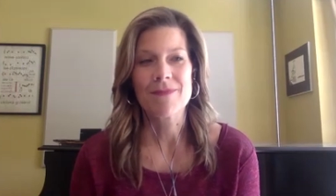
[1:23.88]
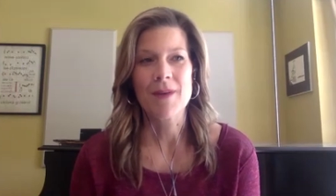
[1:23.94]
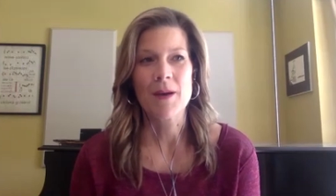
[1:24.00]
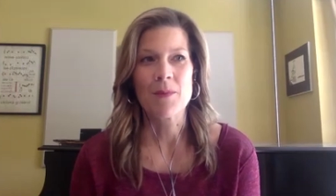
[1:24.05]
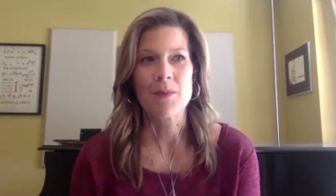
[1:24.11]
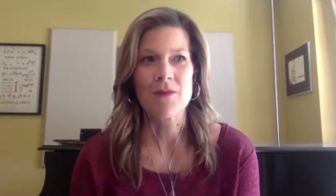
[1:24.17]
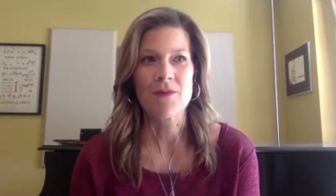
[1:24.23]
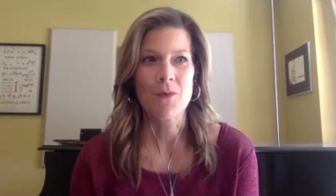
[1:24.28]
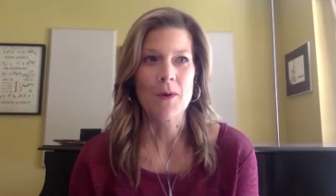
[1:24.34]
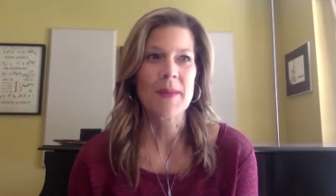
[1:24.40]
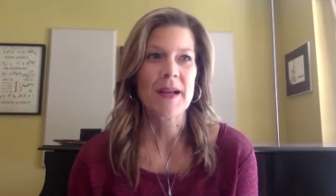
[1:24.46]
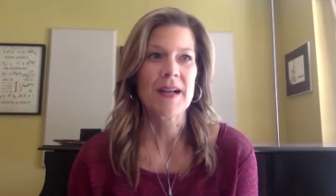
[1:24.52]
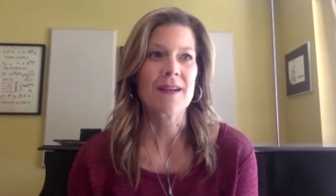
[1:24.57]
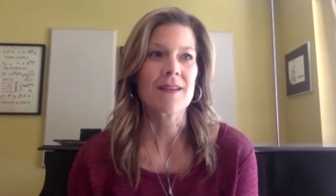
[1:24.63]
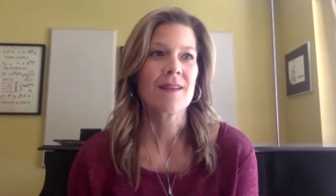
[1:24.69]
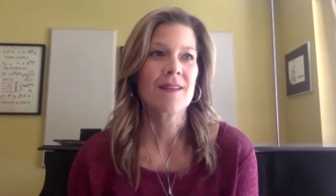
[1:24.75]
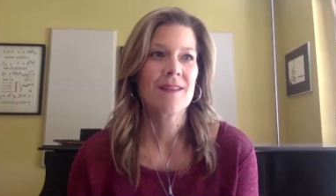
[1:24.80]

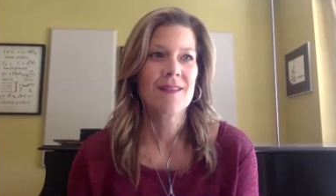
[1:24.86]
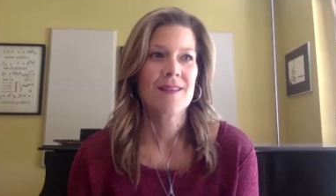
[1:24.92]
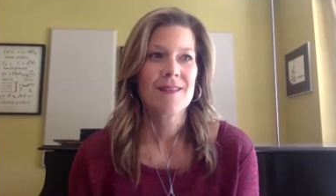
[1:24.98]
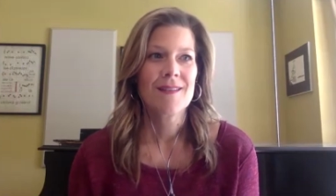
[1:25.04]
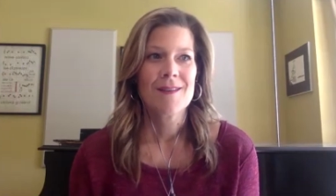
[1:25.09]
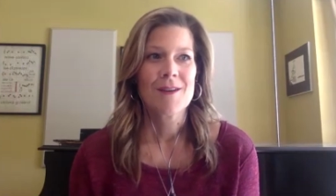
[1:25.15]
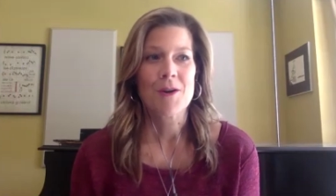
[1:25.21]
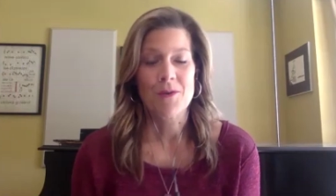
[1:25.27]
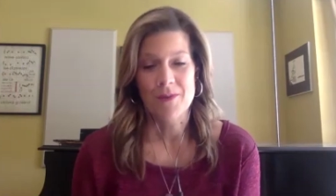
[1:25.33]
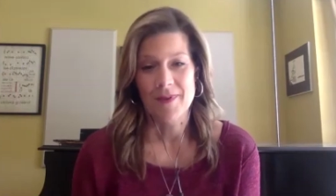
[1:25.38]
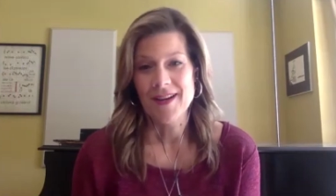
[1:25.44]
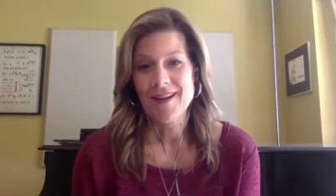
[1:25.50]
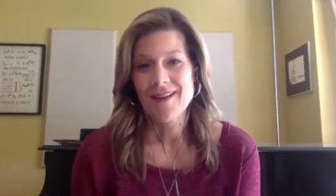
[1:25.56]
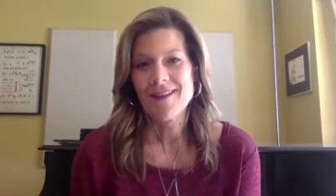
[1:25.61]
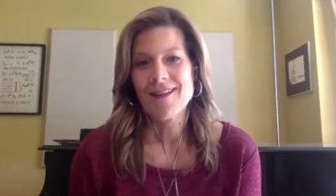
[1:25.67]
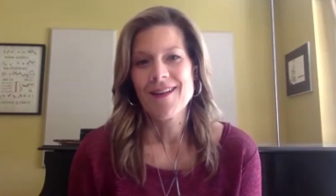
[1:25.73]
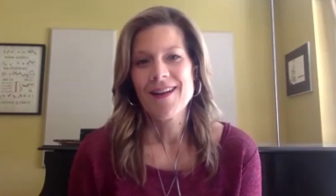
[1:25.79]
performing
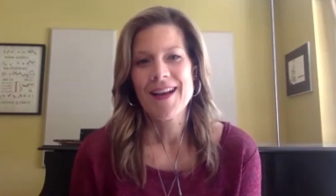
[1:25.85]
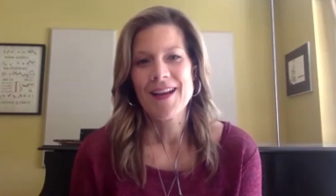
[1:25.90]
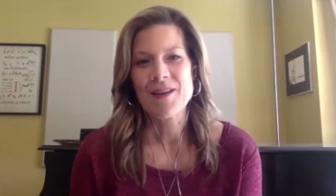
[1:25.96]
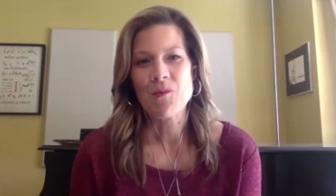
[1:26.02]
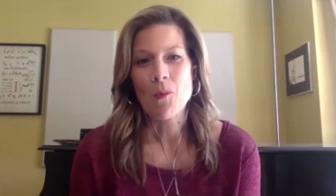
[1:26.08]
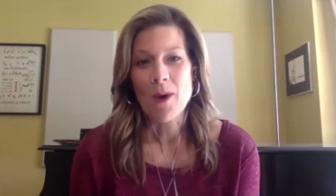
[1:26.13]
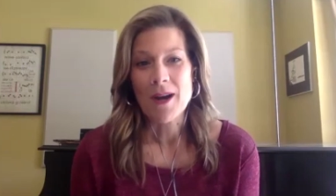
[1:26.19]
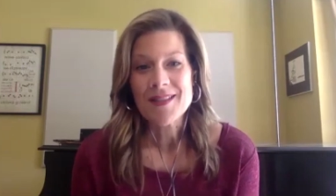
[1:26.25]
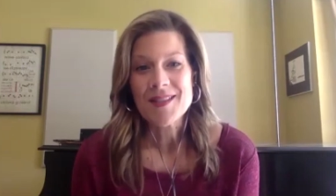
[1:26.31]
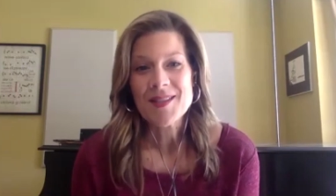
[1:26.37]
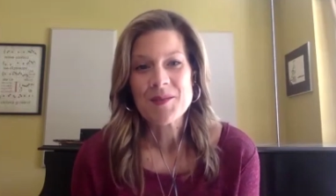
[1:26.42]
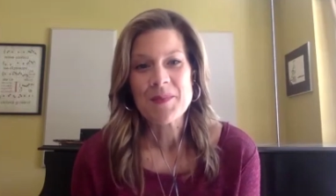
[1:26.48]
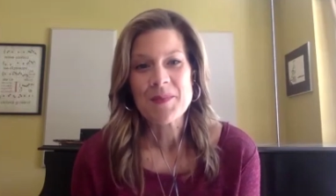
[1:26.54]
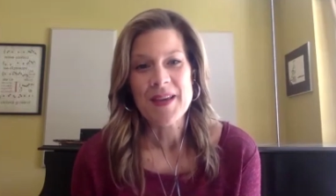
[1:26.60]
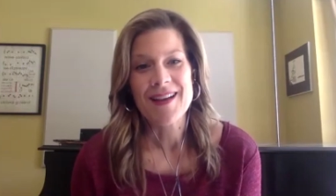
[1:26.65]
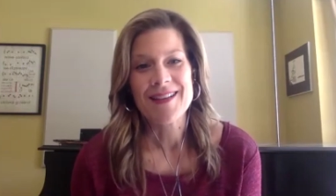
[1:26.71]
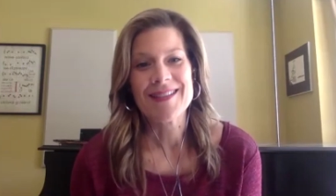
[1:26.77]
career and wants to
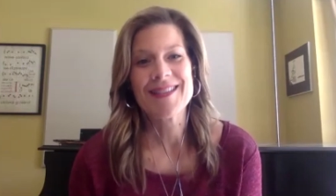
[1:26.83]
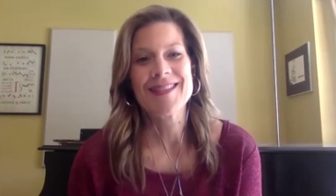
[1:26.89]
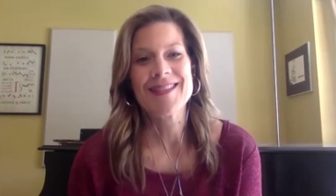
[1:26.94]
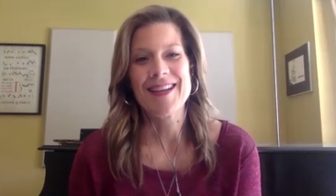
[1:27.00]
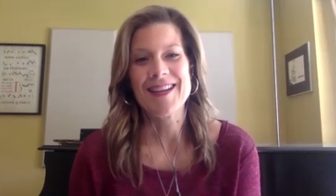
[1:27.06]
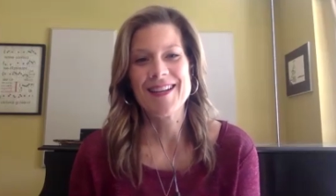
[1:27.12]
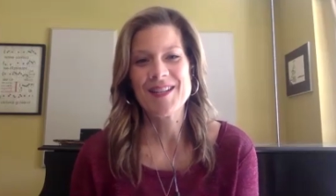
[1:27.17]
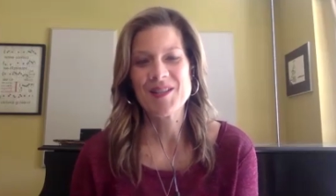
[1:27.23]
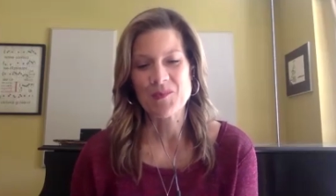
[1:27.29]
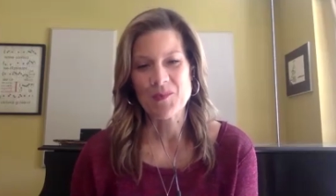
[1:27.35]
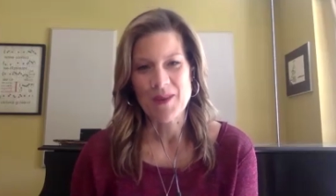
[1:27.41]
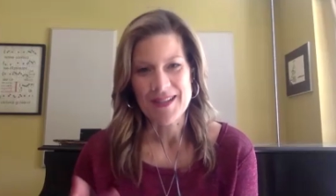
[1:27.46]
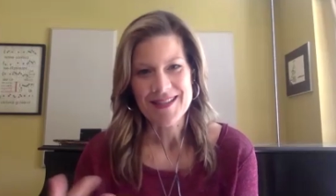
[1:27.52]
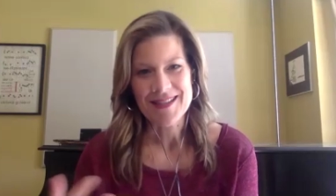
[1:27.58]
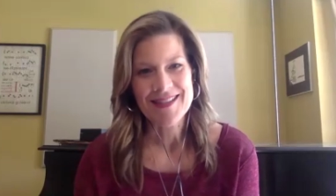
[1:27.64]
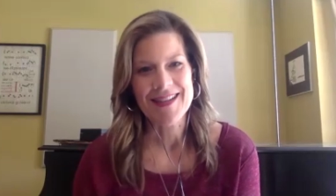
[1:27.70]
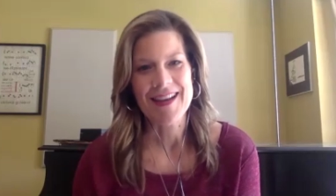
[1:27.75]
be on stage and
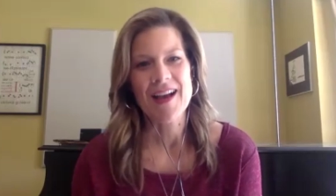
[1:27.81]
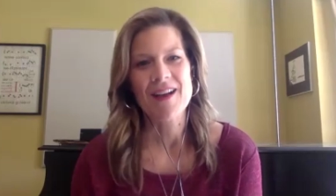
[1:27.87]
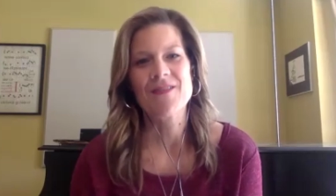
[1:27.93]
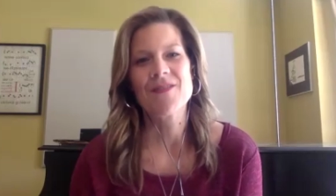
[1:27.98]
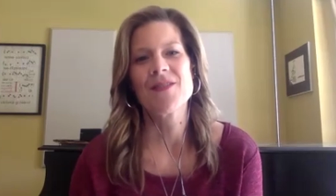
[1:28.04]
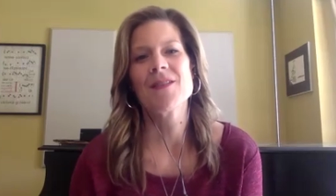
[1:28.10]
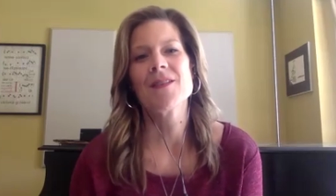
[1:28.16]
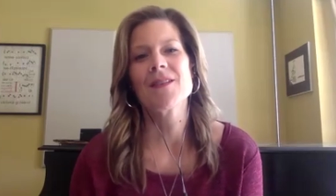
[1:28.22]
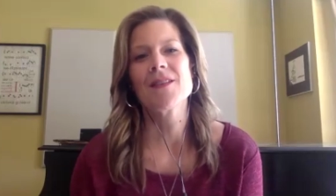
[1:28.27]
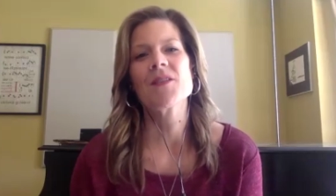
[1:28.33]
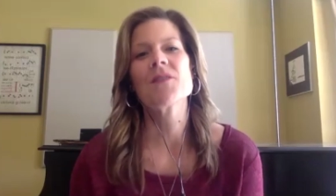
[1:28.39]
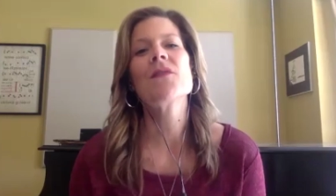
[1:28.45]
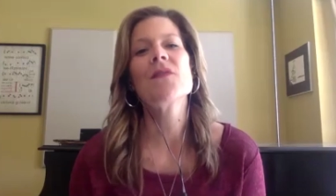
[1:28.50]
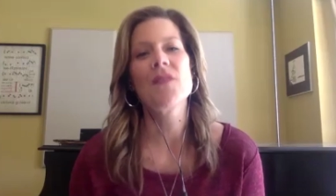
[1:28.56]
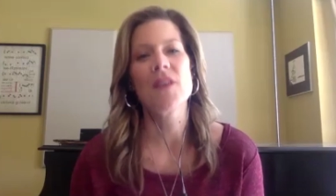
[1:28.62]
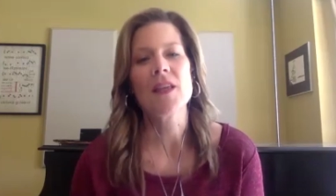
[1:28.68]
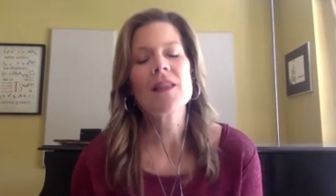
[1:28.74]
wants to have the
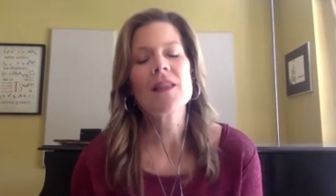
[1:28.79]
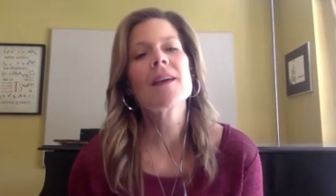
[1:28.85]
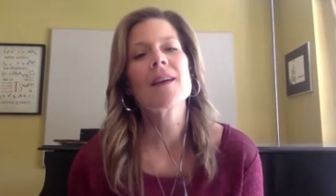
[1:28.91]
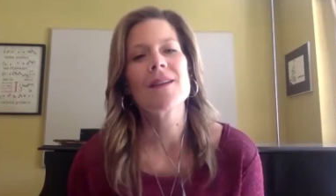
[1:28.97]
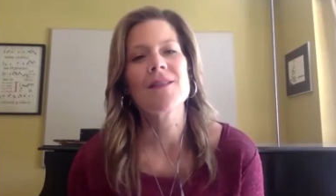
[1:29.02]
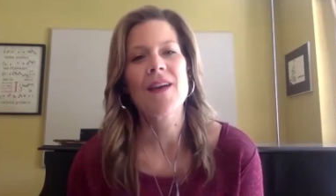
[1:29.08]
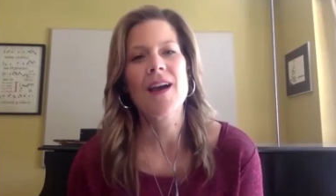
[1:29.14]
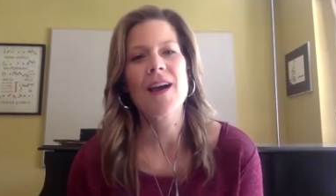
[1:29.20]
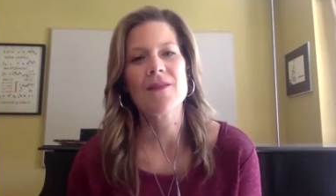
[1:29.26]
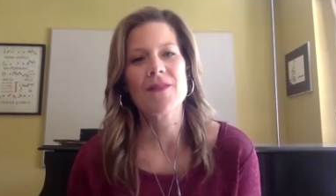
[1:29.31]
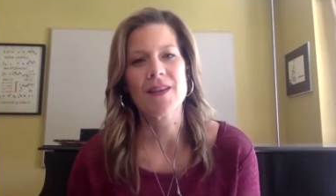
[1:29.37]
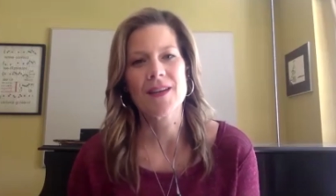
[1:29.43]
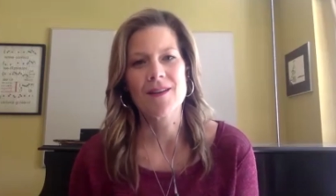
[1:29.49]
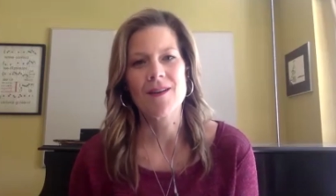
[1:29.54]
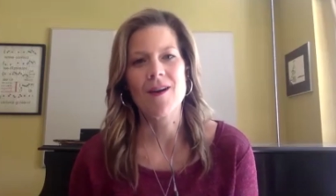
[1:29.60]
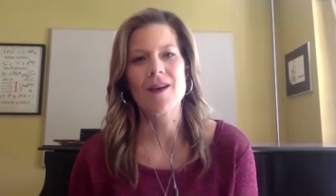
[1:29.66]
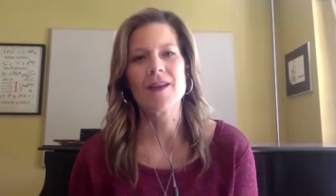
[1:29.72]
feeling of having
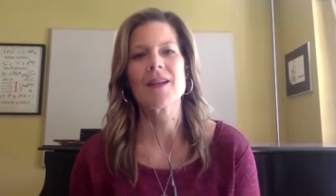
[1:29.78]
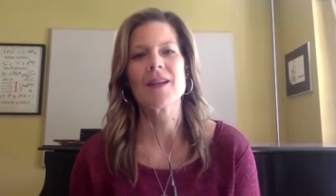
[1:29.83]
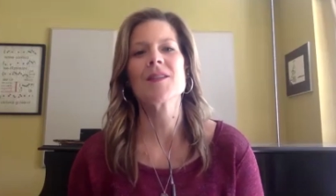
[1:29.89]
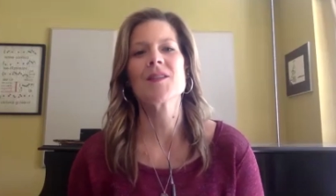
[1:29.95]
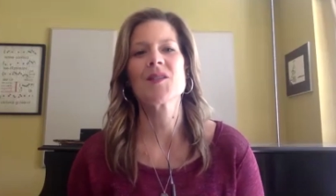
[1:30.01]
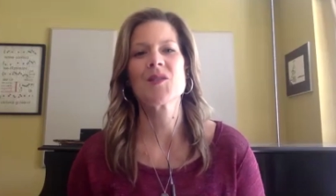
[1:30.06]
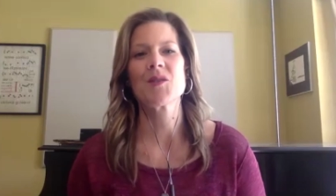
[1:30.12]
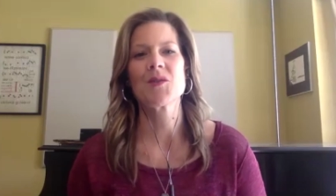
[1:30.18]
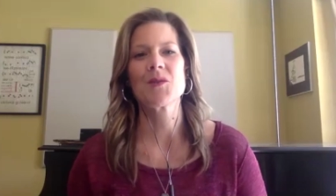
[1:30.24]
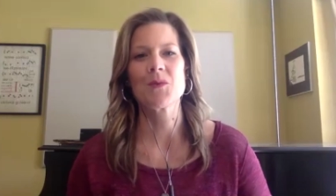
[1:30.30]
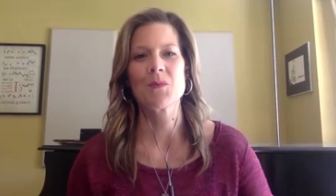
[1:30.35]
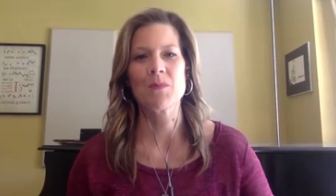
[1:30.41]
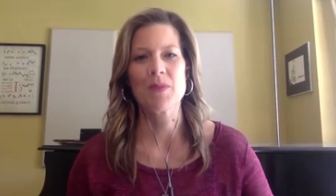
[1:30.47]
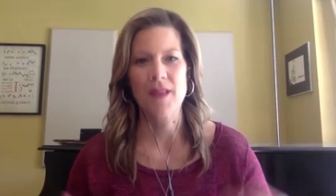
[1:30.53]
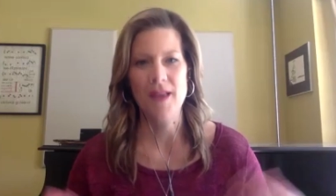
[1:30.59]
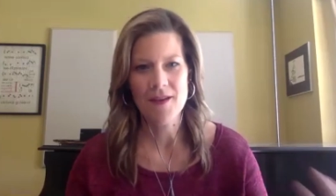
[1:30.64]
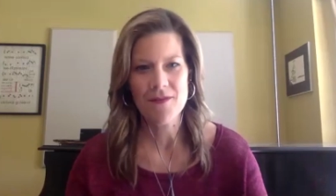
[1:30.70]
an audience to
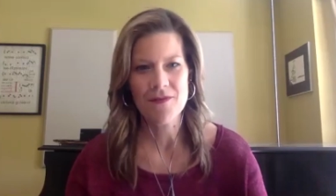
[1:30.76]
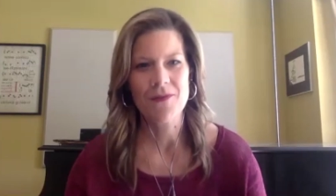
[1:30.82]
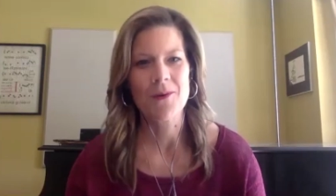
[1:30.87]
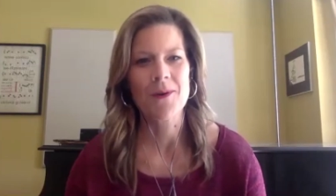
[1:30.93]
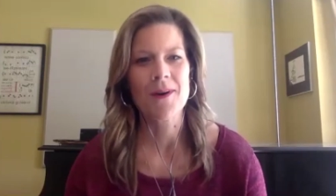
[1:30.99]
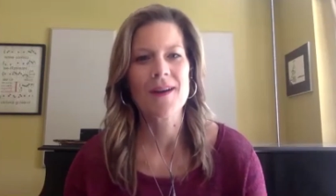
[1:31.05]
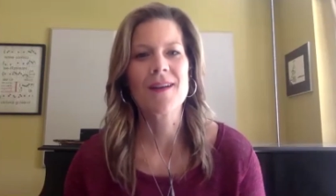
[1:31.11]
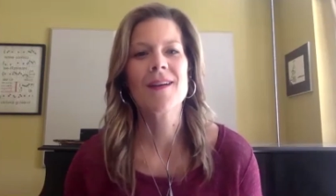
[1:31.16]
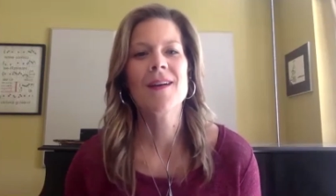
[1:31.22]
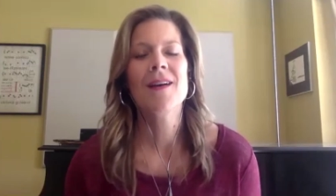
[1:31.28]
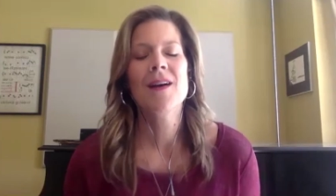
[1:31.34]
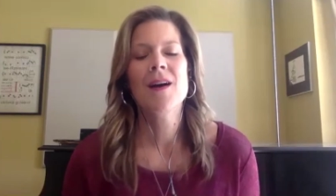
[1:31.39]
play for.